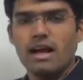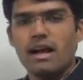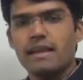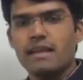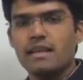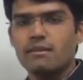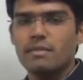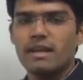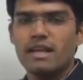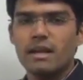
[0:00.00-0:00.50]

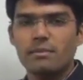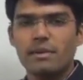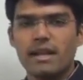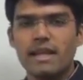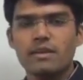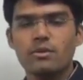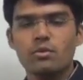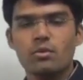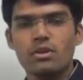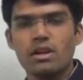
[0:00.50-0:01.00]
Again, by
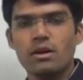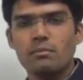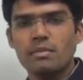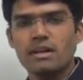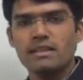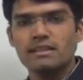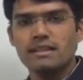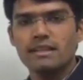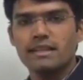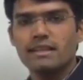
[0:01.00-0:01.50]
applying rule
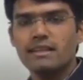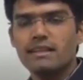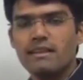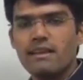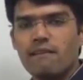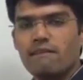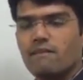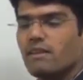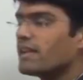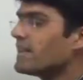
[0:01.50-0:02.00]
number
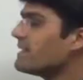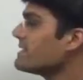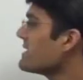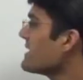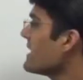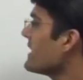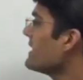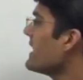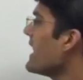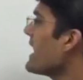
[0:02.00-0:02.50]
3, we can
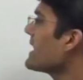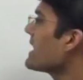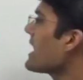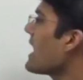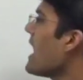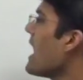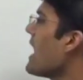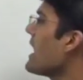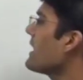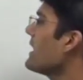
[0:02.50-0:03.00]
say
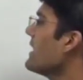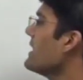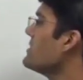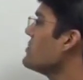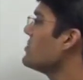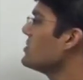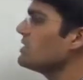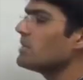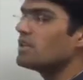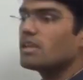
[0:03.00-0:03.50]
that R
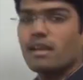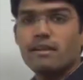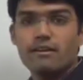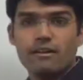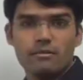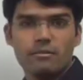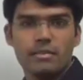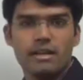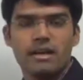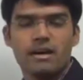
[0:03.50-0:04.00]
and G
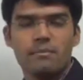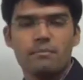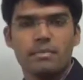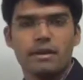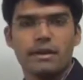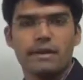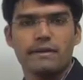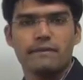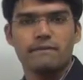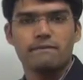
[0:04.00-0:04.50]
cannot be
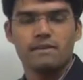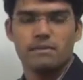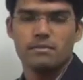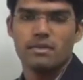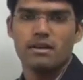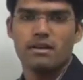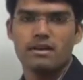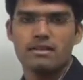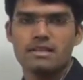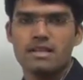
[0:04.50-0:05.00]
compared. Why?
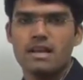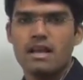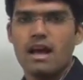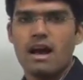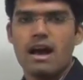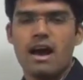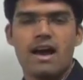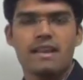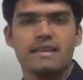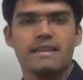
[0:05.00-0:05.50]
Because
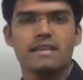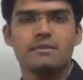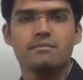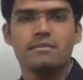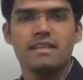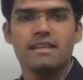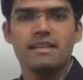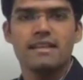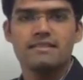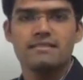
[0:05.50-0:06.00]
R can
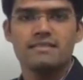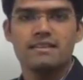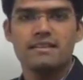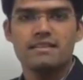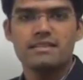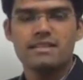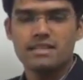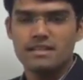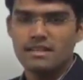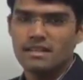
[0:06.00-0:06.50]
be less
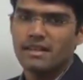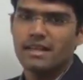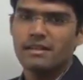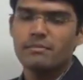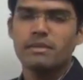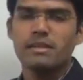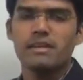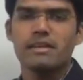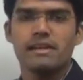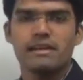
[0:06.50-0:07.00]
than G,
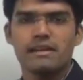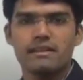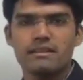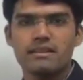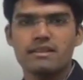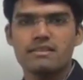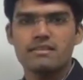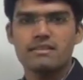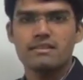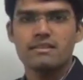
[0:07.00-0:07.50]
can be greater
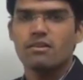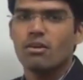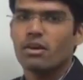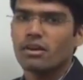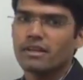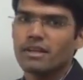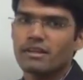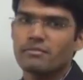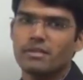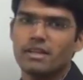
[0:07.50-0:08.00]
than G,
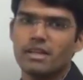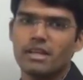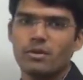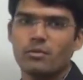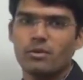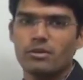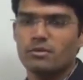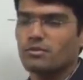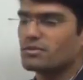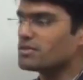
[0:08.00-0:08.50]
or can be
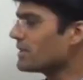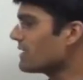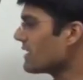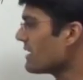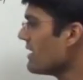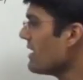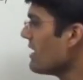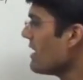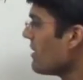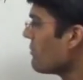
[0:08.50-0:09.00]
equal to
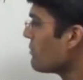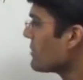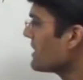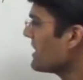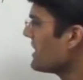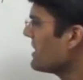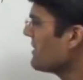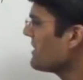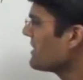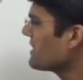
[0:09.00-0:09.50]
G. But
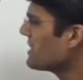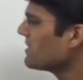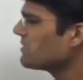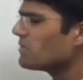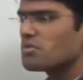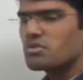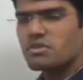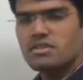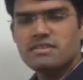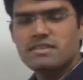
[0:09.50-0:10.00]
the given
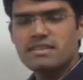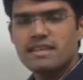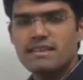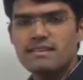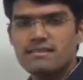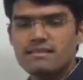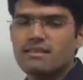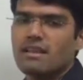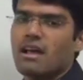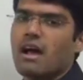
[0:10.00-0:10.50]
conclusion
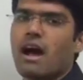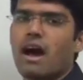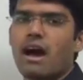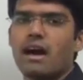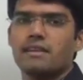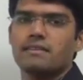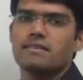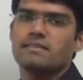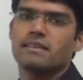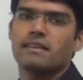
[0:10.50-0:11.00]
says
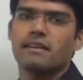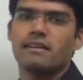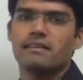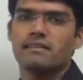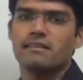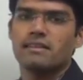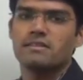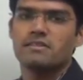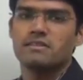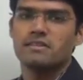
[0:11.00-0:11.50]
R is
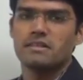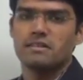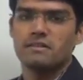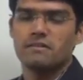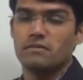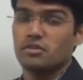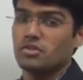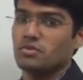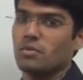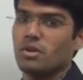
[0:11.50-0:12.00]
greater than G,
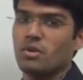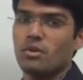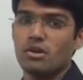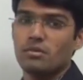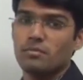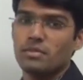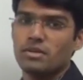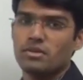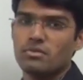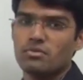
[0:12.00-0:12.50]
which may
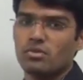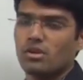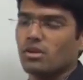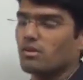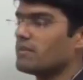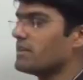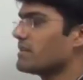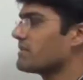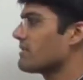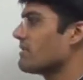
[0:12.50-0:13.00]
not be true
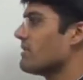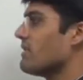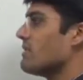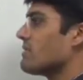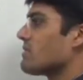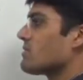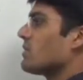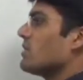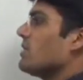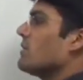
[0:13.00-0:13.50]
always.
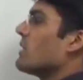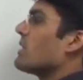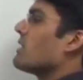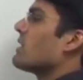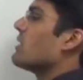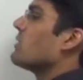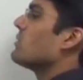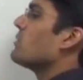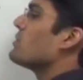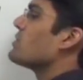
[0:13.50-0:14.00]
So even
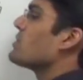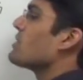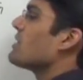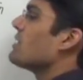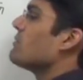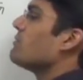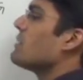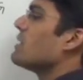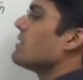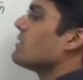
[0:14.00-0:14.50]
conclusion
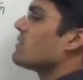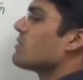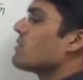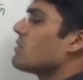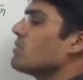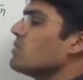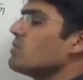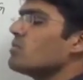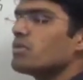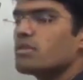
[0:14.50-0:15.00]
number
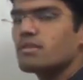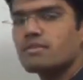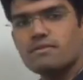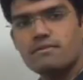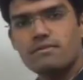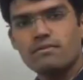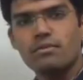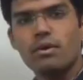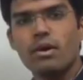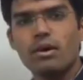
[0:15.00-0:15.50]
2
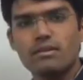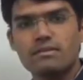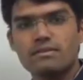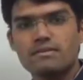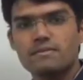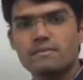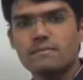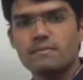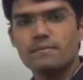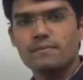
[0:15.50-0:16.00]
is
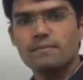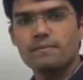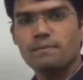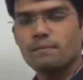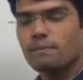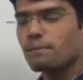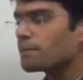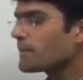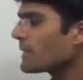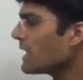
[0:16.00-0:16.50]
false.
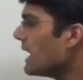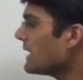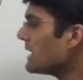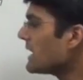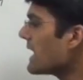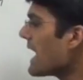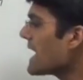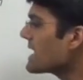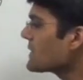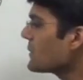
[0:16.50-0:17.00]
And
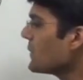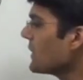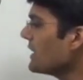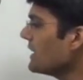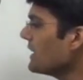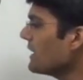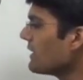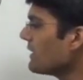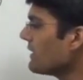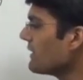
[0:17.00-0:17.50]
the last
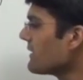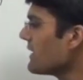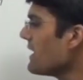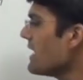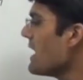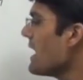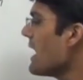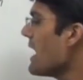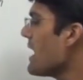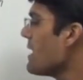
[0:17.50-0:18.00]
one here is
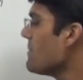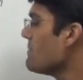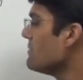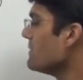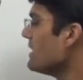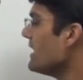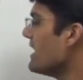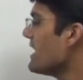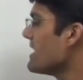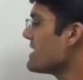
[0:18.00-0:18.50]

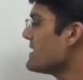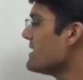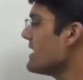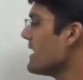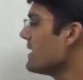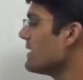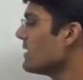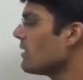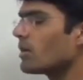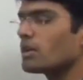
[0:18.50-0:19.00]
M less
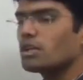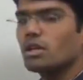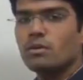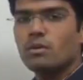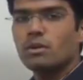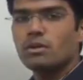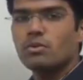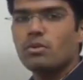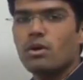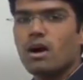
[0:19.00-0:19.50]
than or
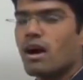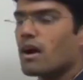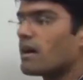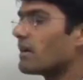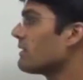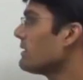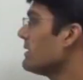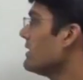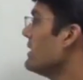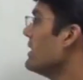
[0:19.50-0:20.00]
equal to
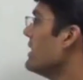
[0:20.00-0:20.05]
R.